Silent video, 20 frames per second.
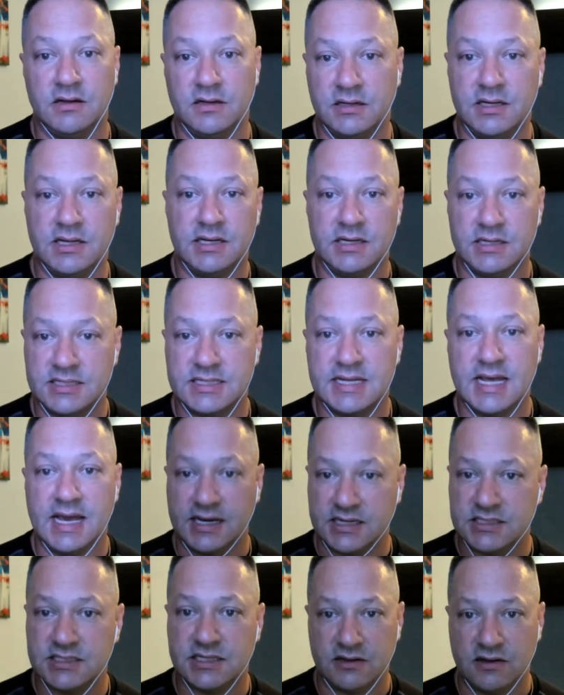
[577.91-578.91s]
and
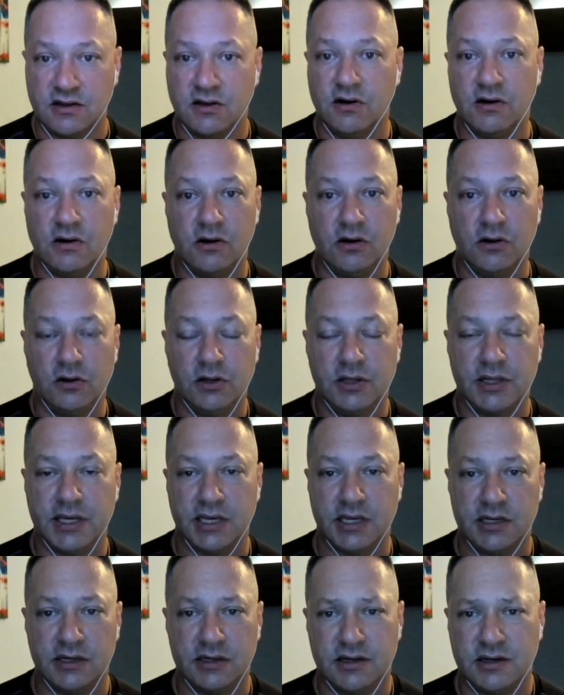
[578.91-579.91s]
text and call,
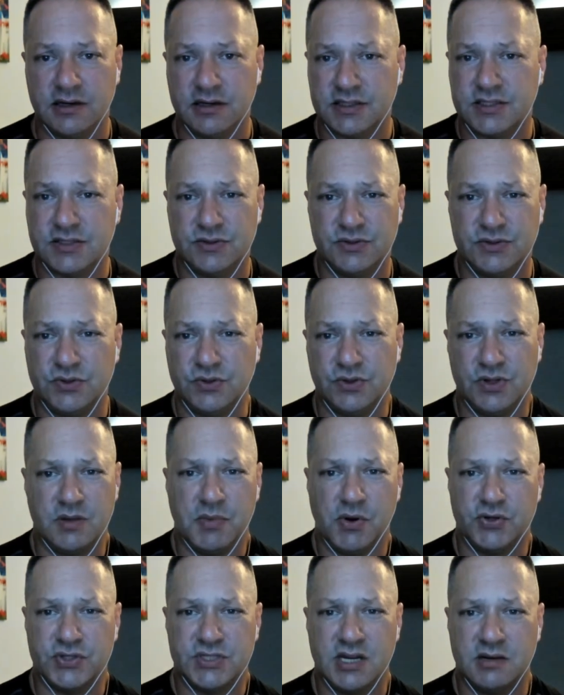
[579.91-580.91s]
and so it's only
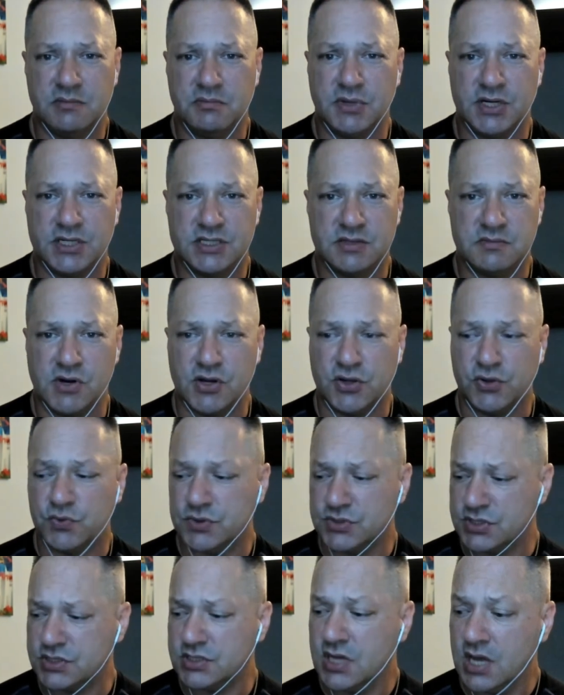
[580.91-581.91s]
about $10 a month,
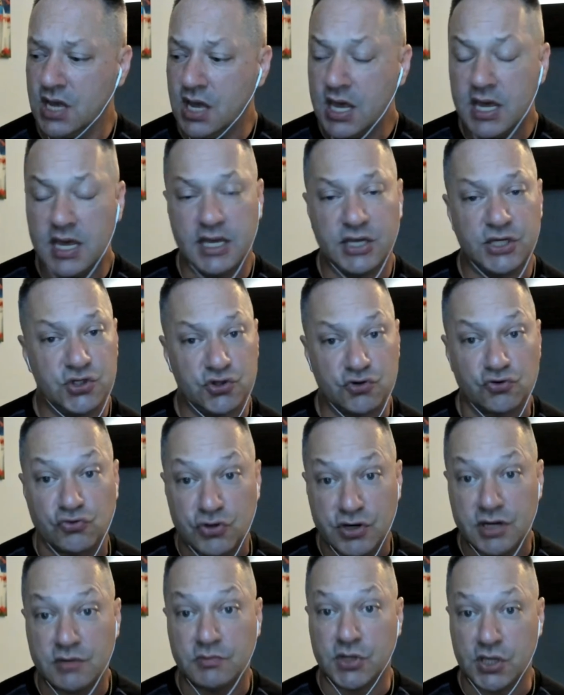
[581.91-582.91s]
which is
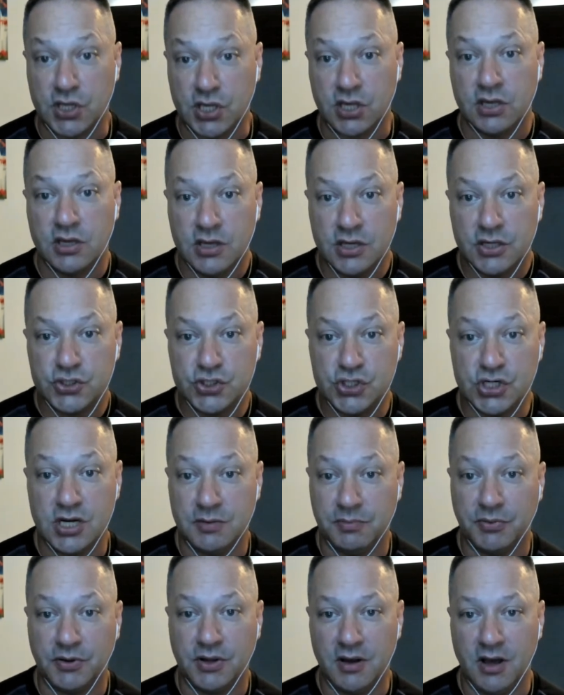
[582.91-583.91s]
extremely
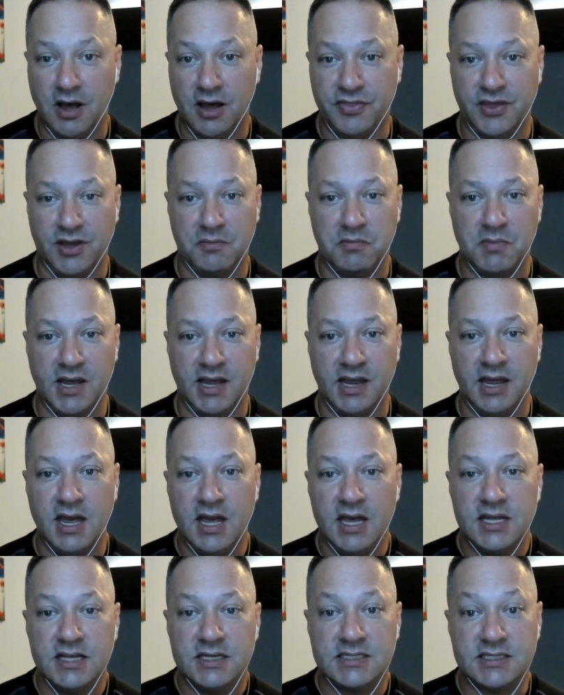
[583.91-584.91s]
cheap. I think my
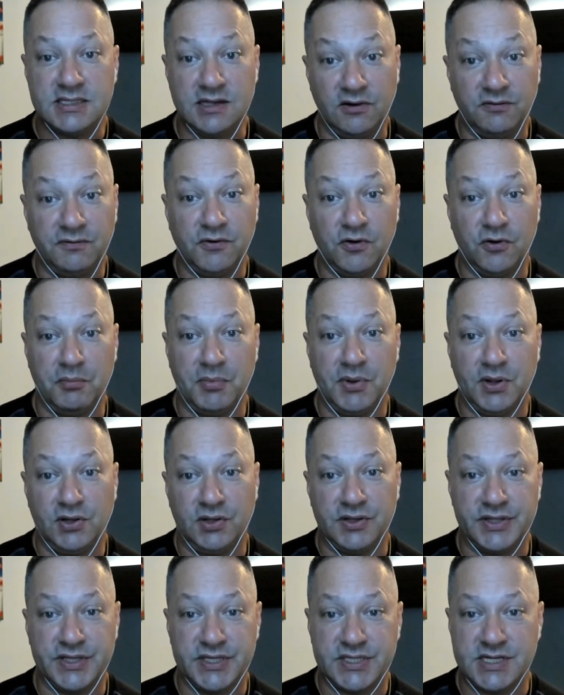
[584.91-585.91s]
cell phone bill
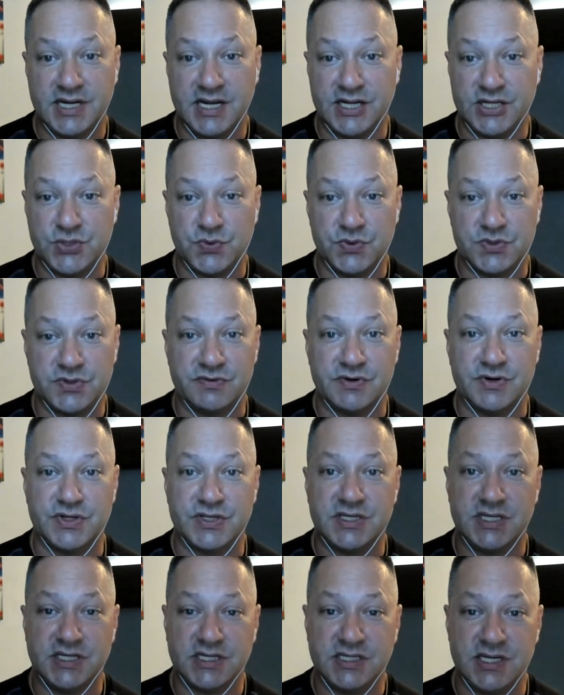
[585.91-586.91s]
in the States was around
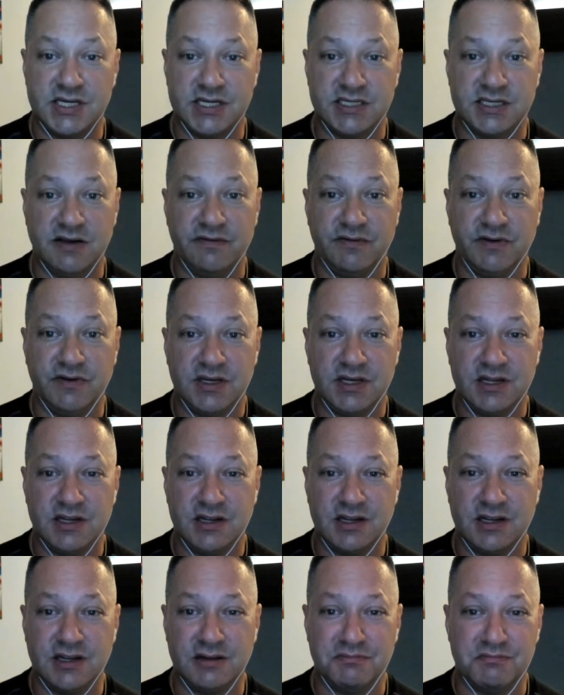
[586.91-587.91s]
$60,
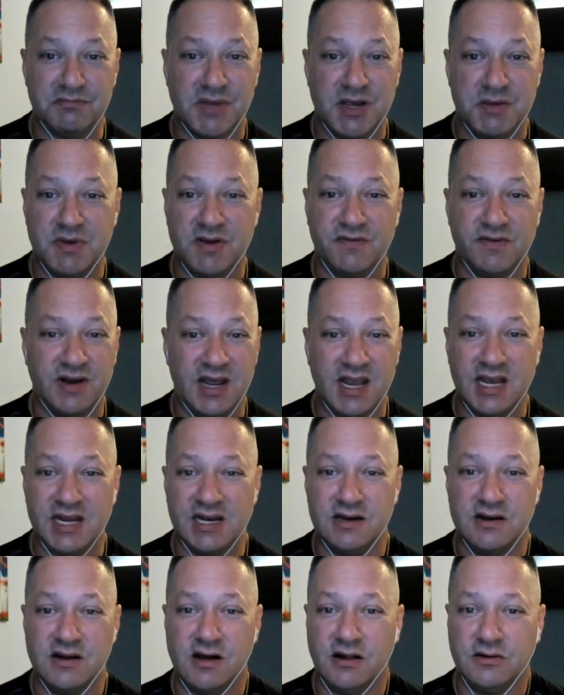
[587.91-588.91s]
$70, maybe even
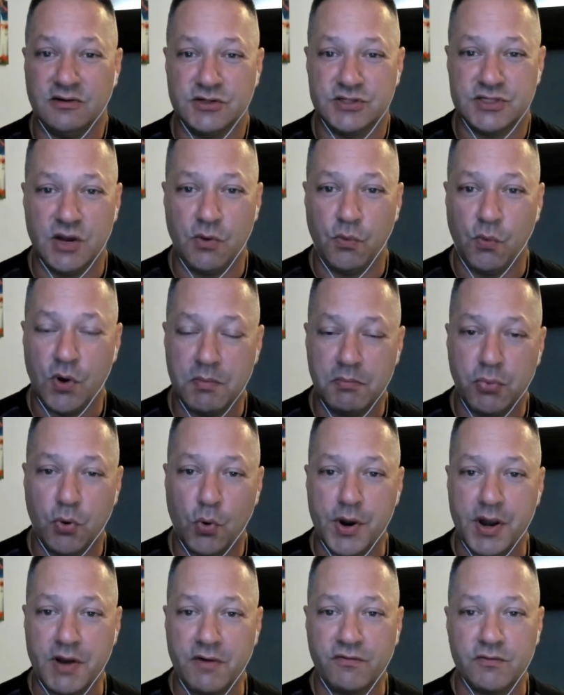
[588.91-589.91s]
$80 at one
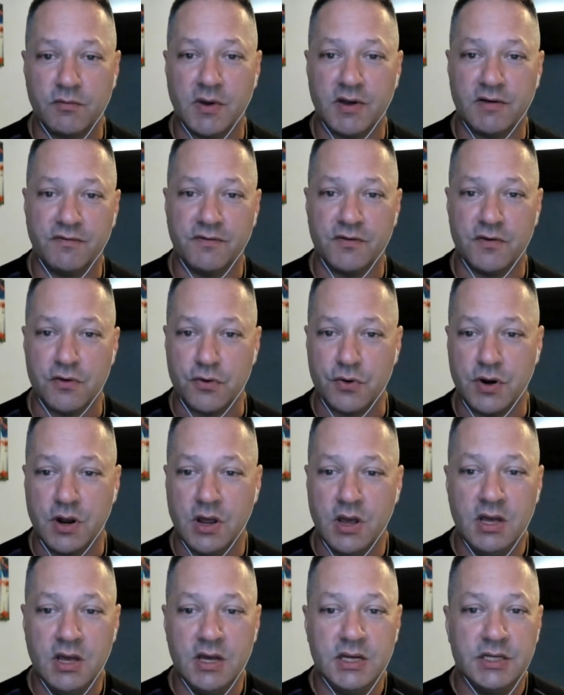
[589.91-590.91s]
point for my phone.
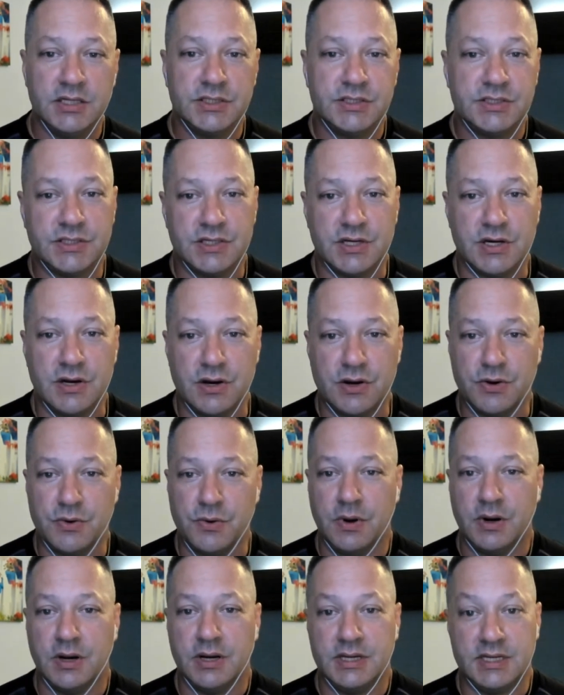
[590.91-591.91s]

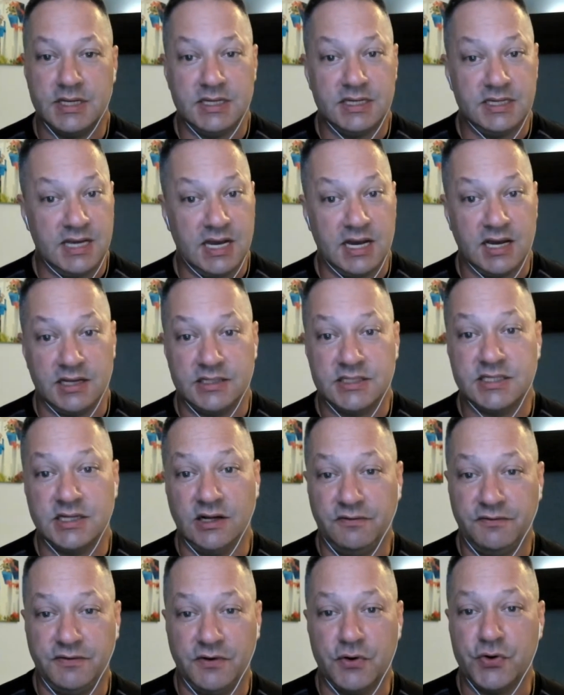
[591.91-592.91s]
So yeah,
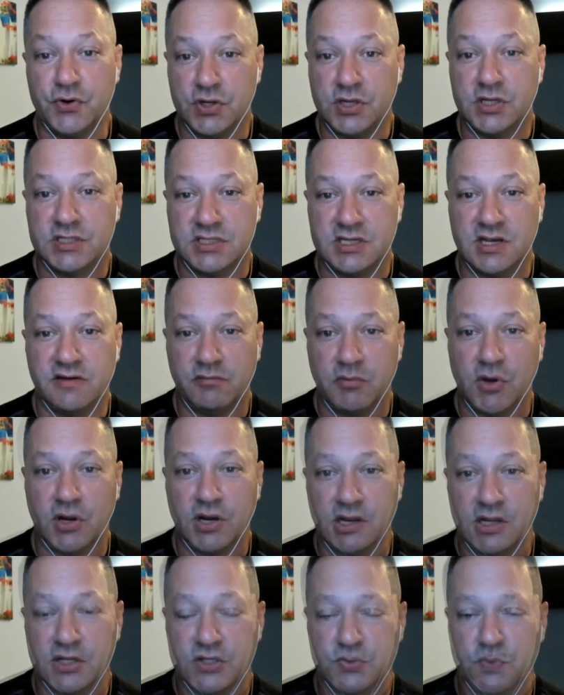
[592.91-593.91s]
cell phone, you can save
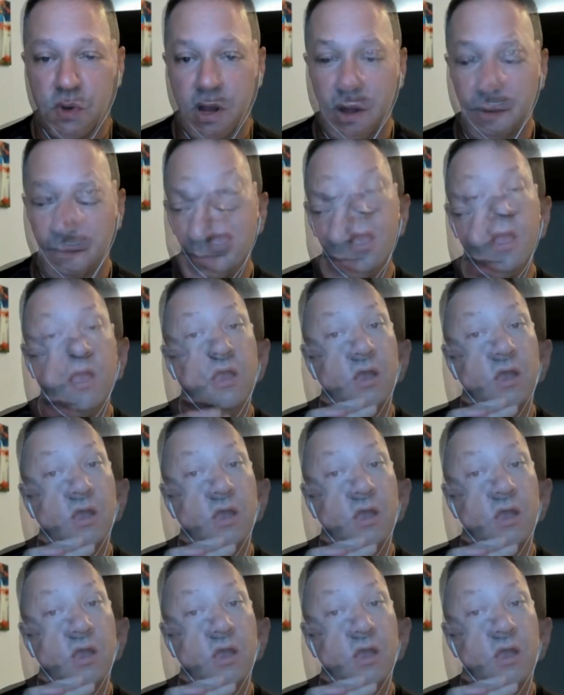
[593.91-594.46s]
money as well.